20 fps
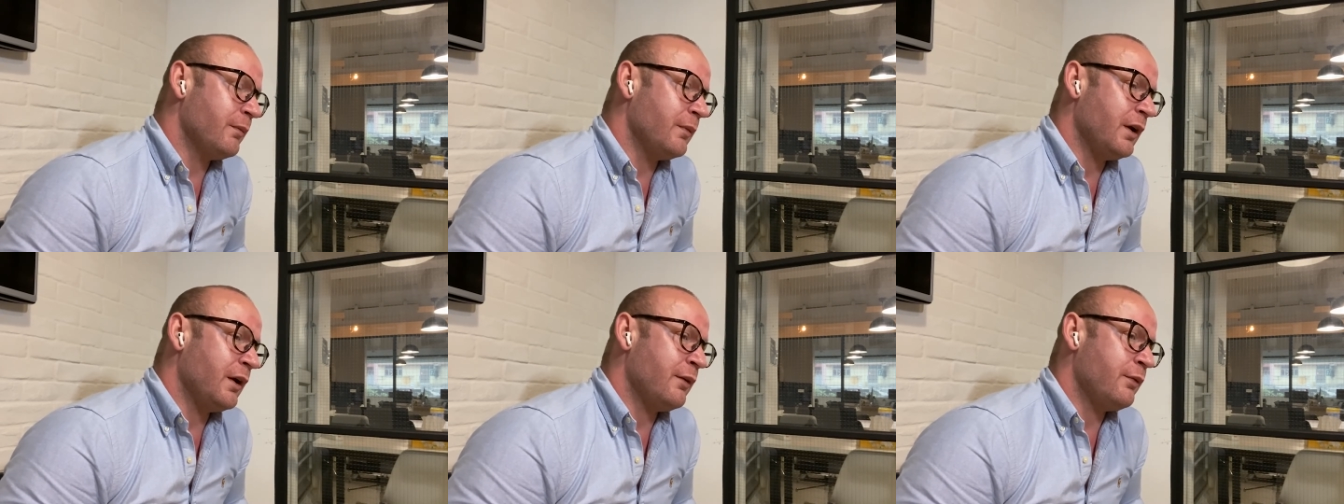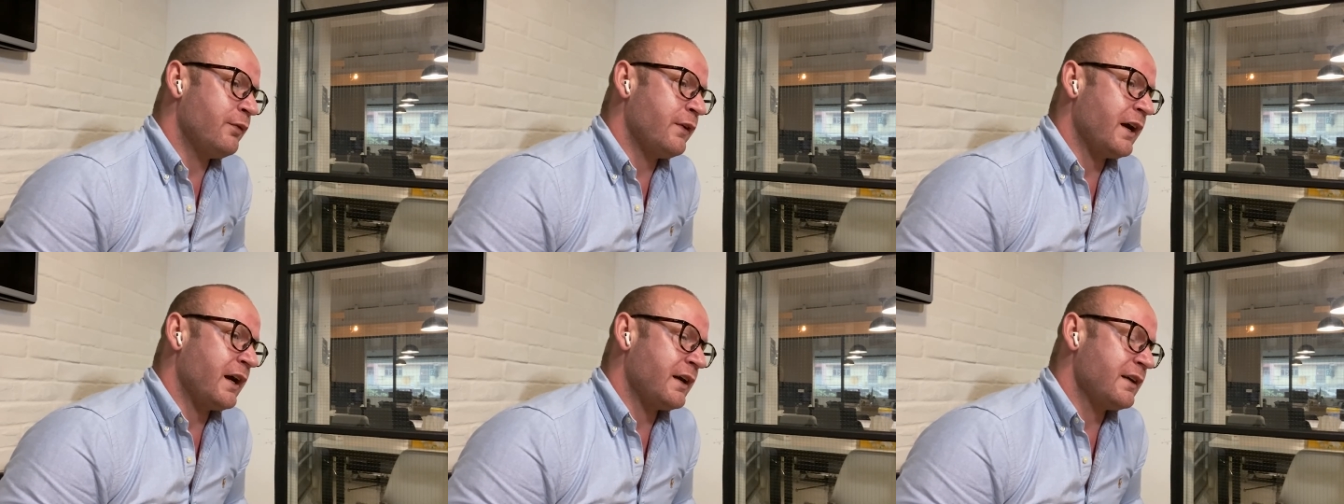
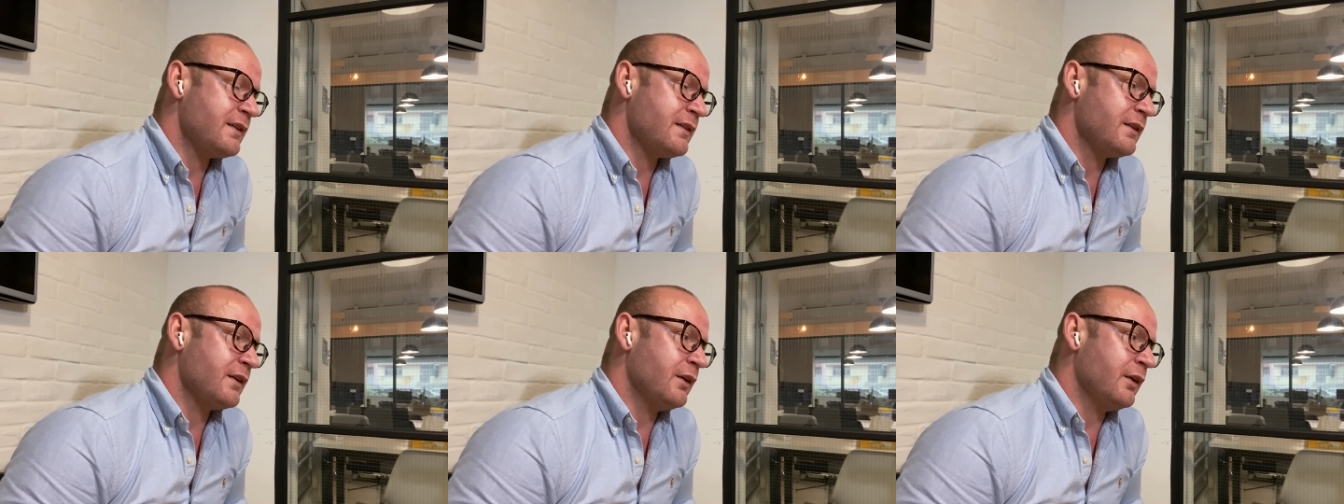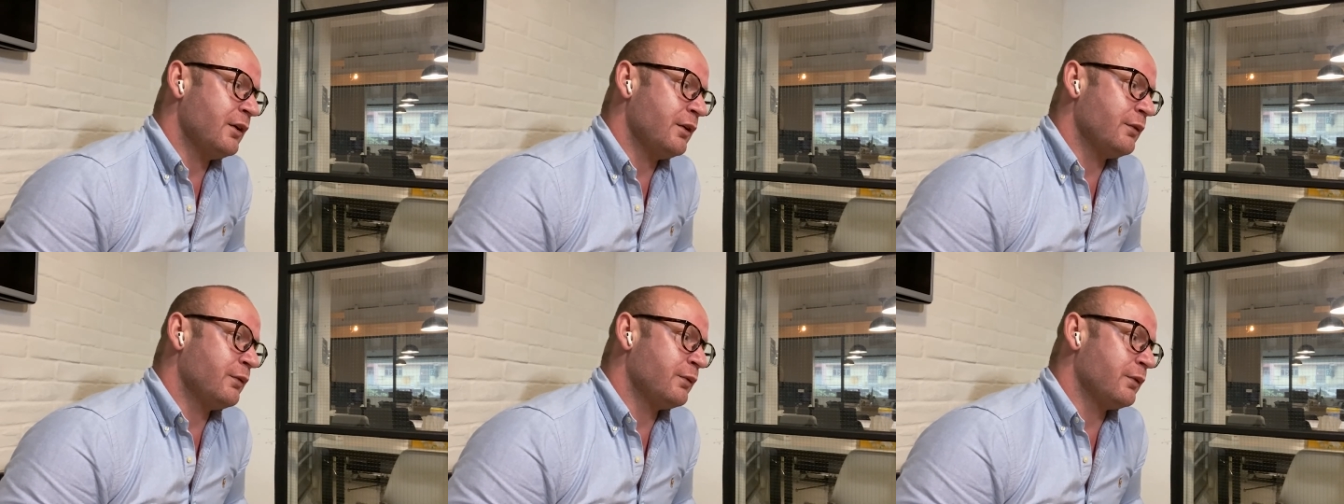effect
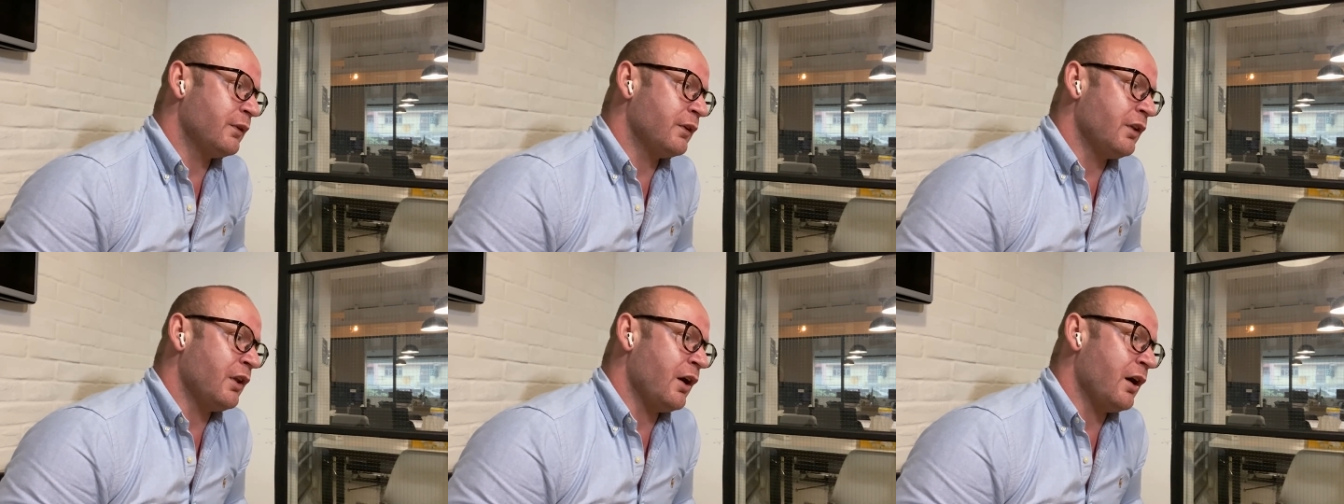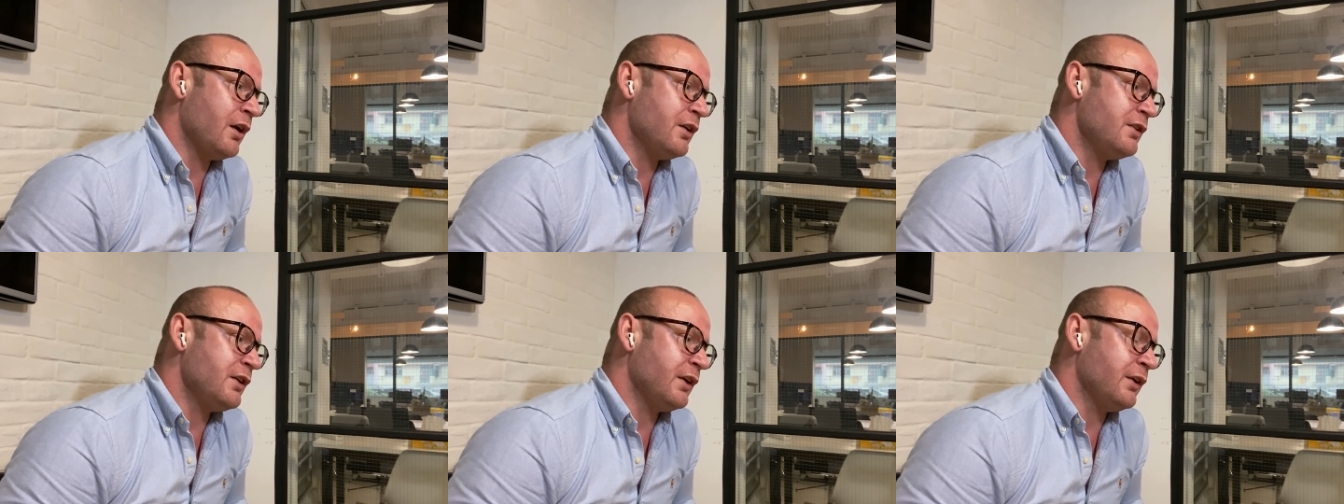of
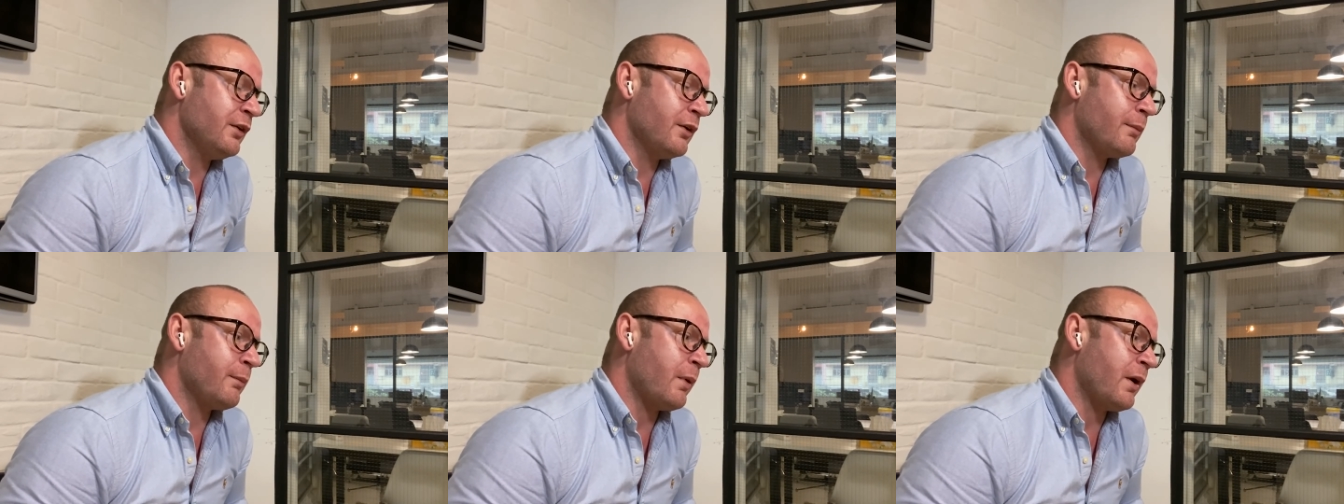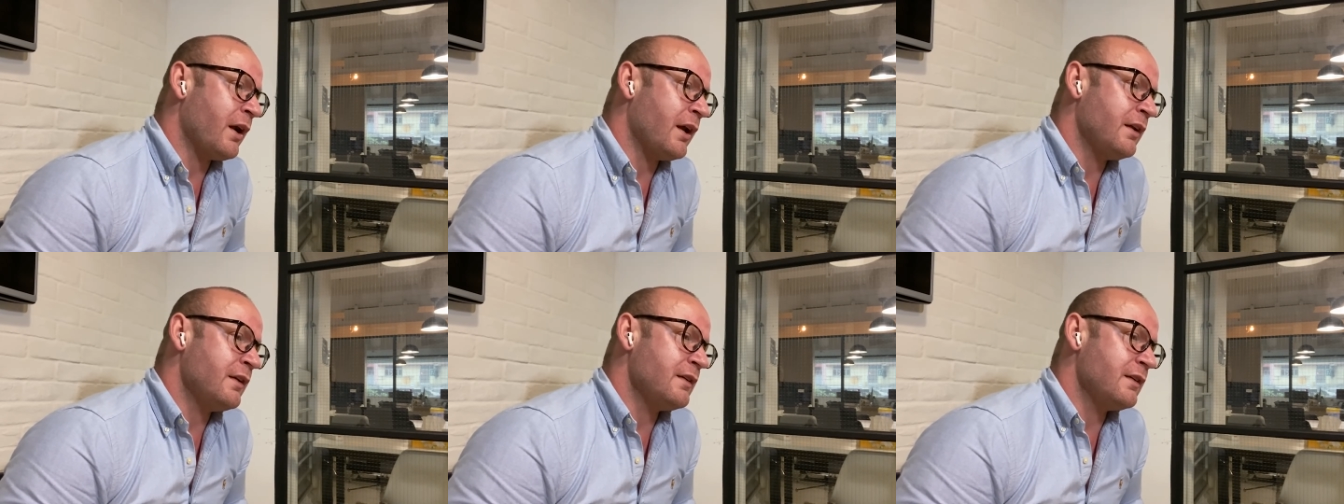lodging your
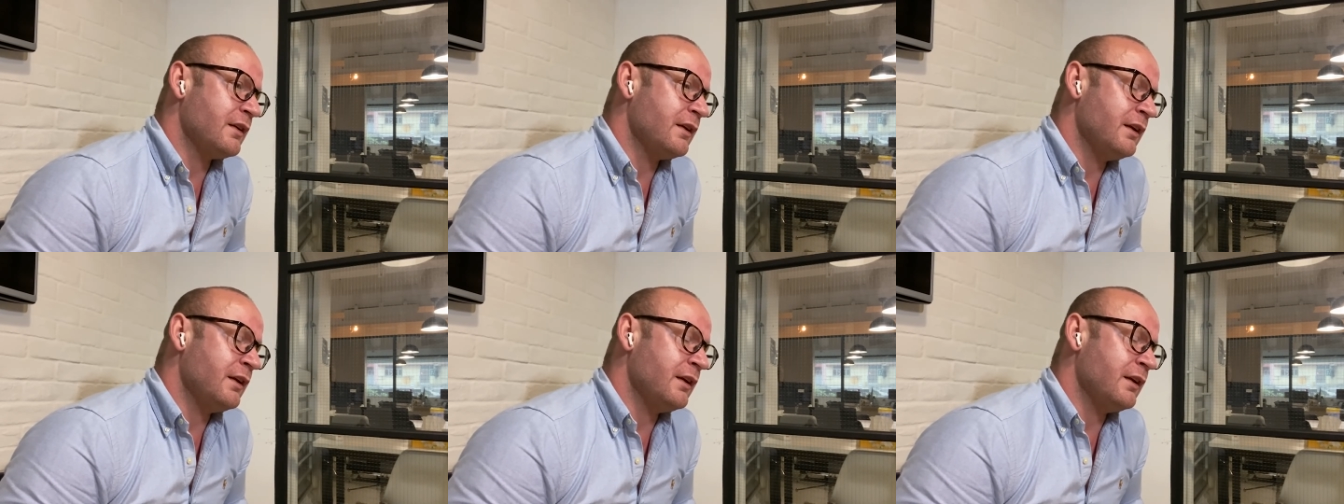brand